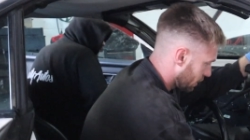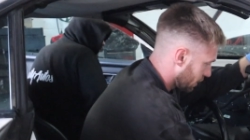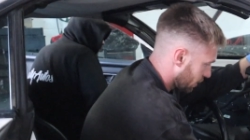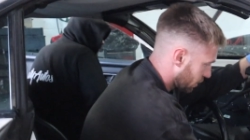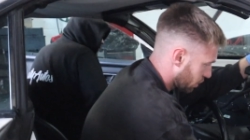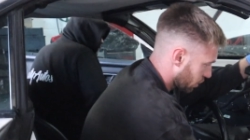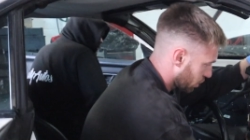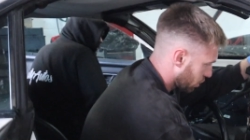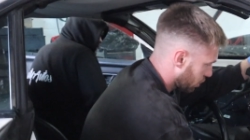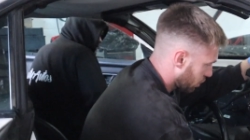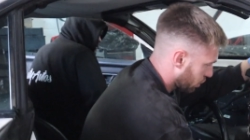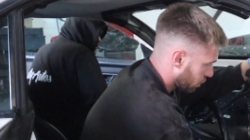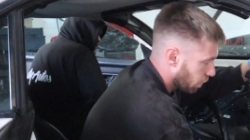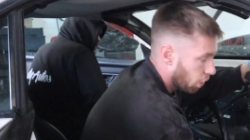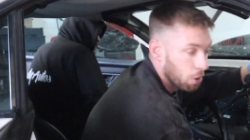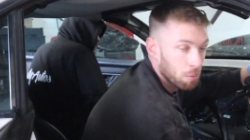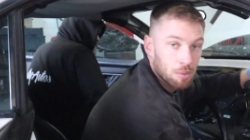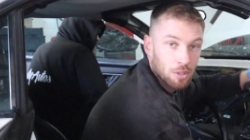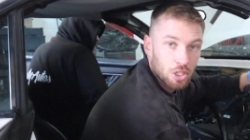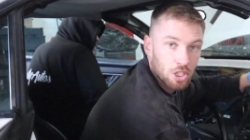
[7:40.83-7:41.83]
There's just
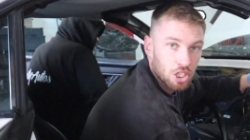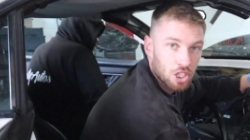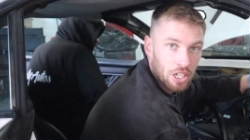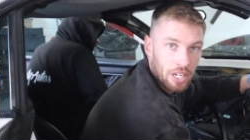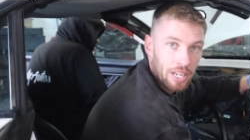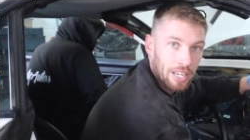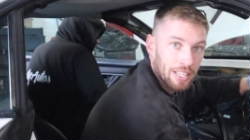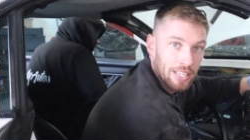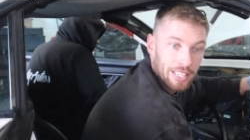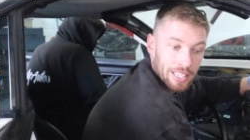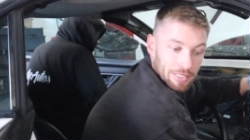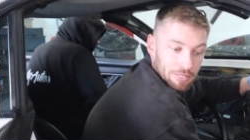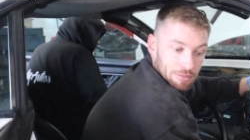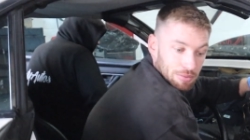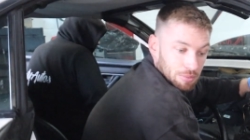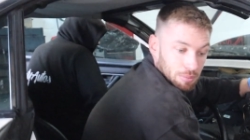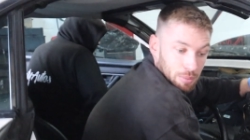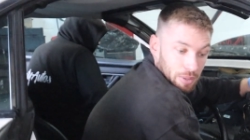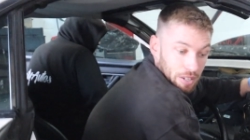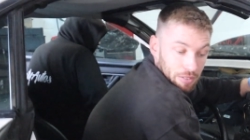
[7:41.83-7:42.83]
so much shit, and
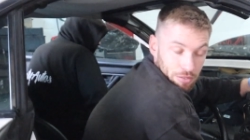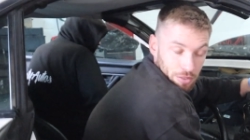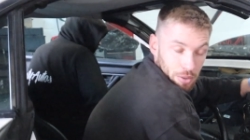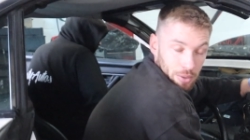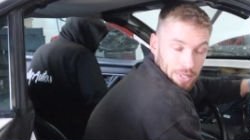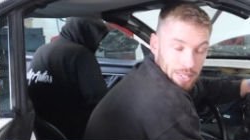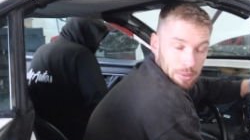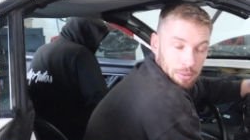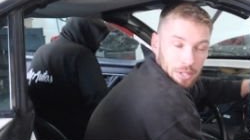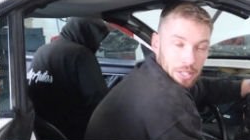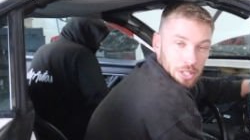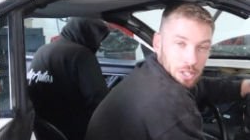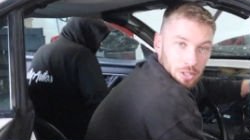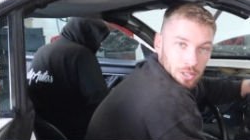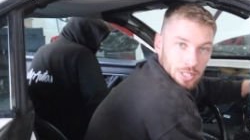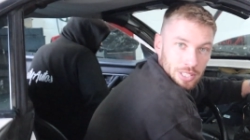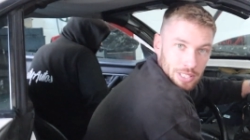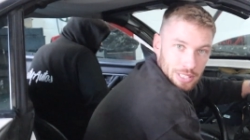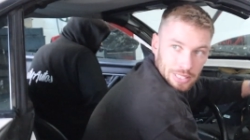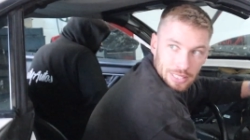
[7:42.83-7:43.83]
we have no idea what it
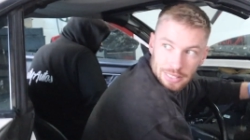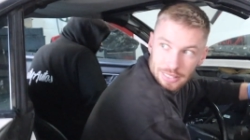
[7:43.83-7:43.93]
does.